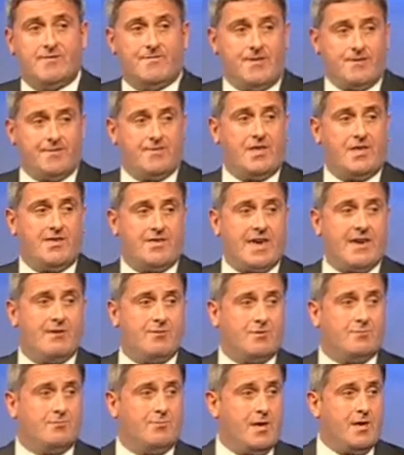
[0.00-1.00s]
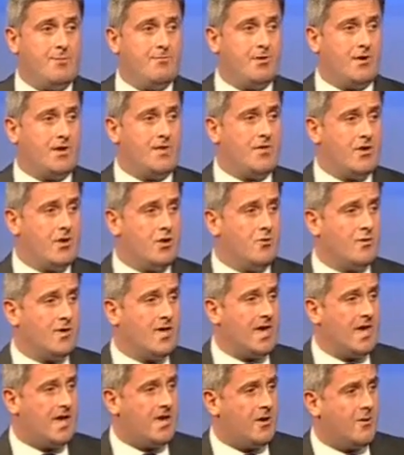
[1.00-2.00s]
to 50,000 people in the
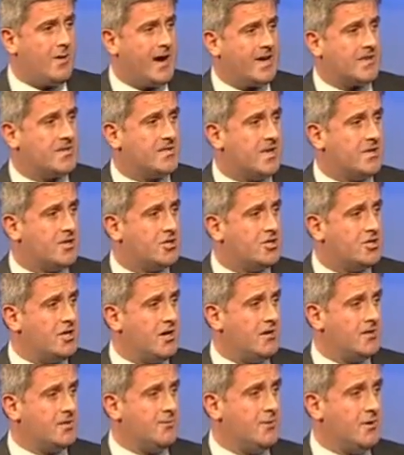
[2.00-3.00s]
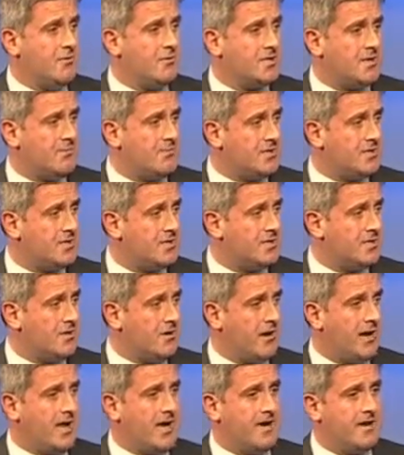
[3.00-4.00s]
UK who access child abuse images
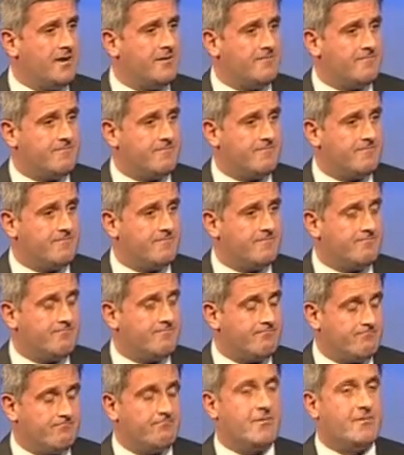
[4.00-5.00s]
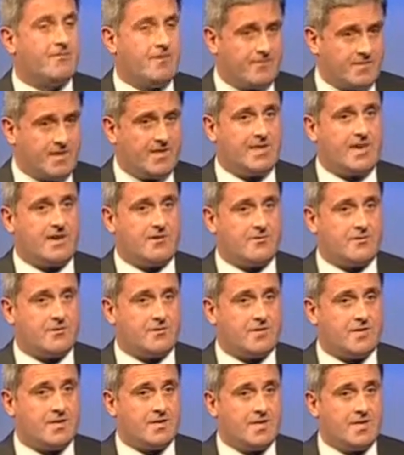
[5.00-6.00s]
online.
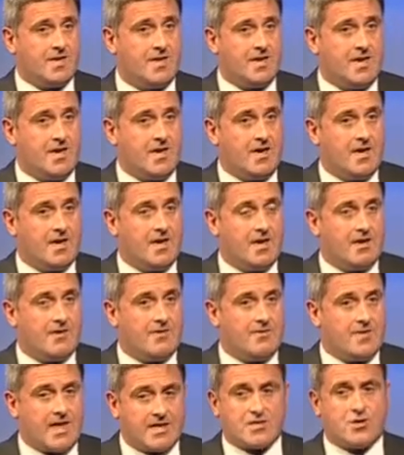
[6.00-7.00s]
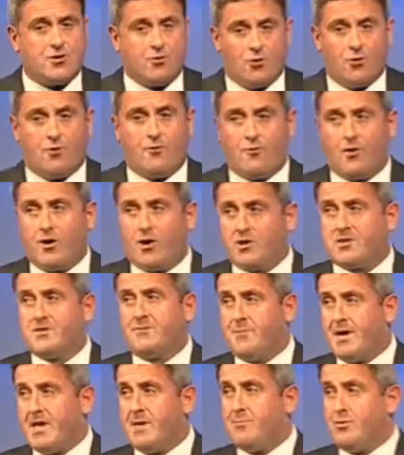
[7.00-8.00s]
50,000. That's an awful lot
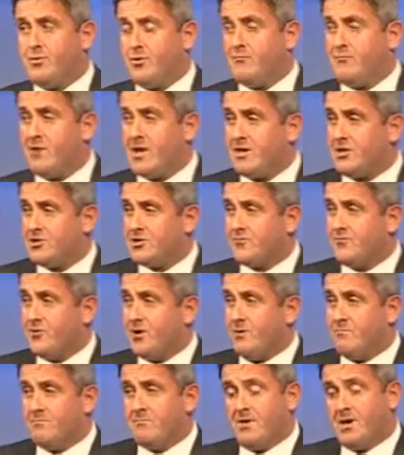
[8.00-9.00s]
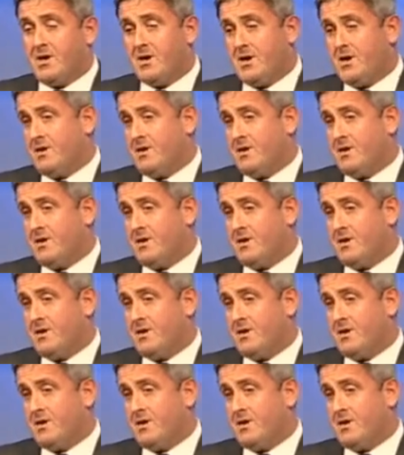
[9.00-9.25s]
of people that range from